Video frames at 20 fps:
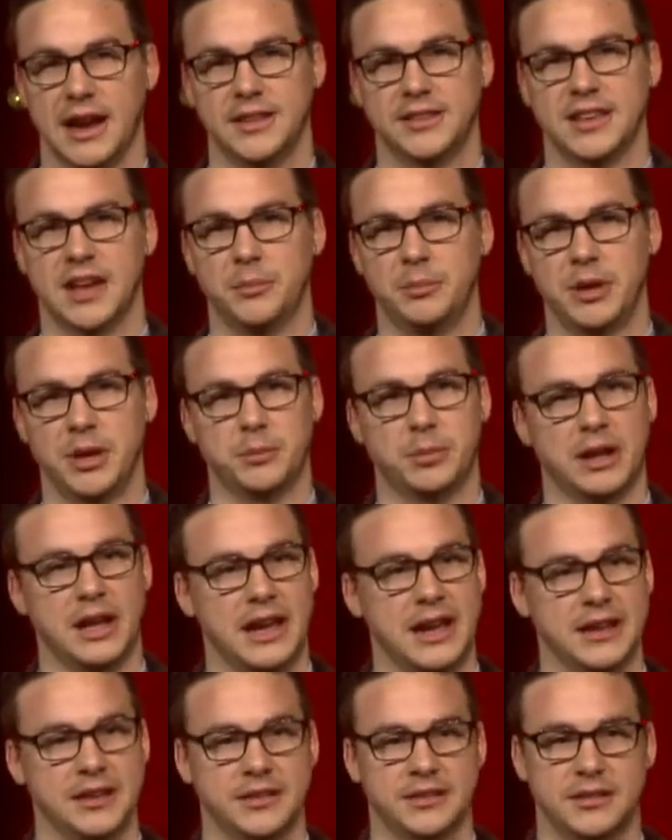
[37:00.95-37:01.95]
God's got big
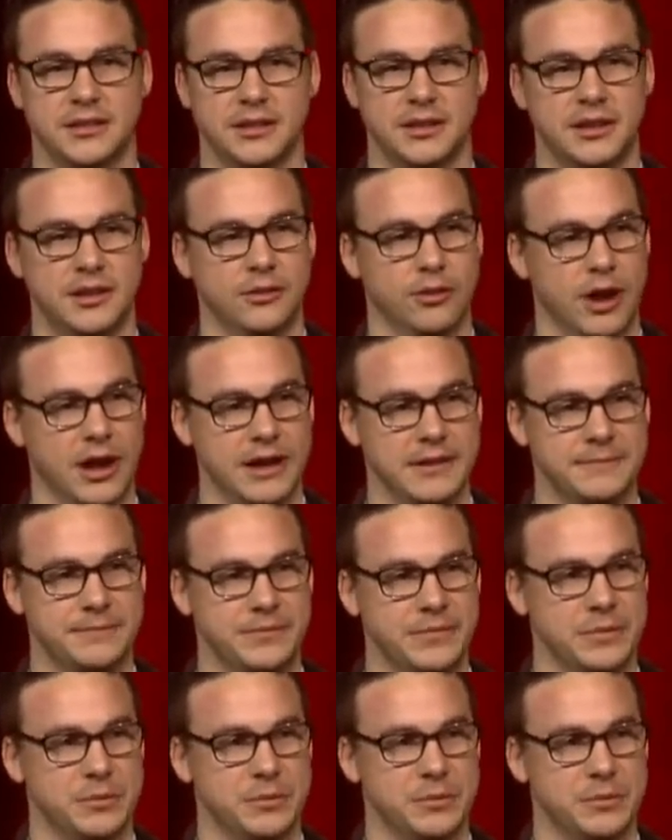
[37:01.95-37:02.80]
plans, right?